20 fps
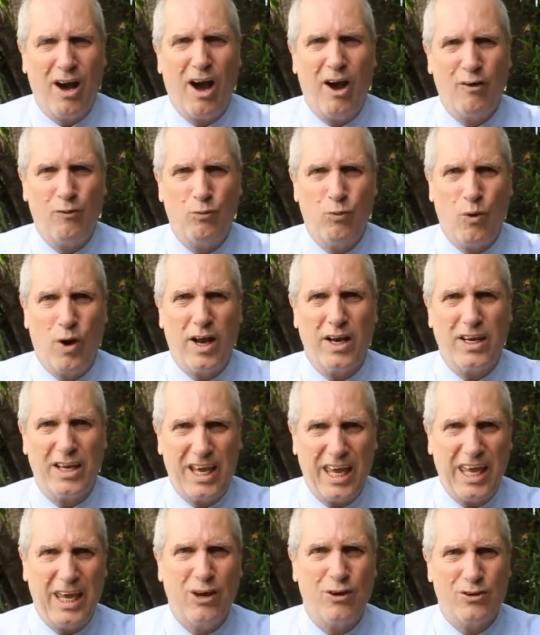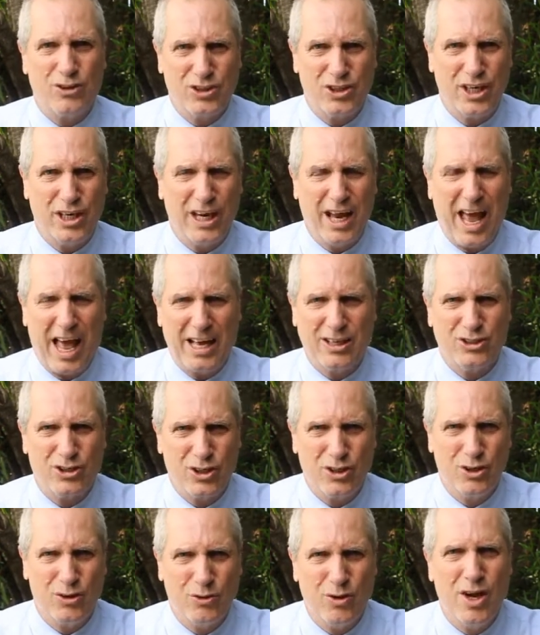of what he or she has
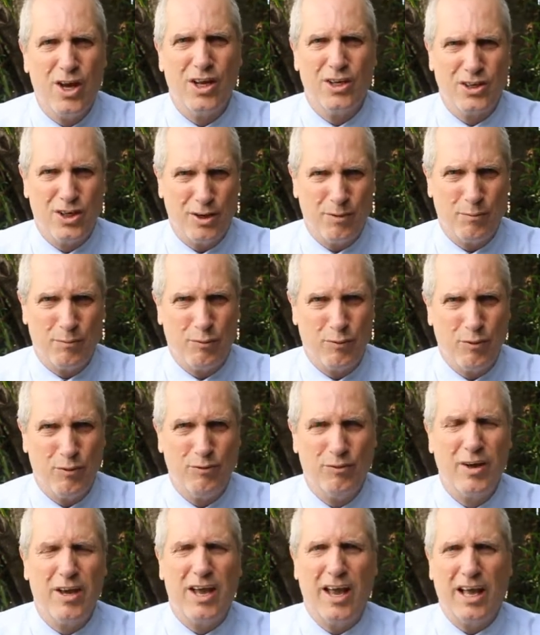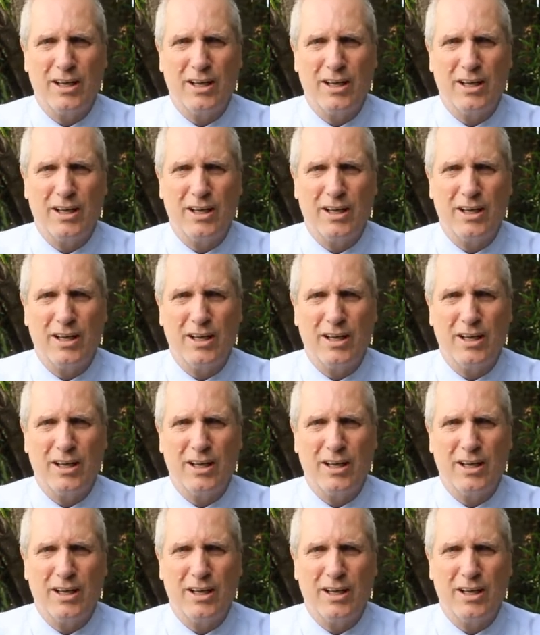to do to improve,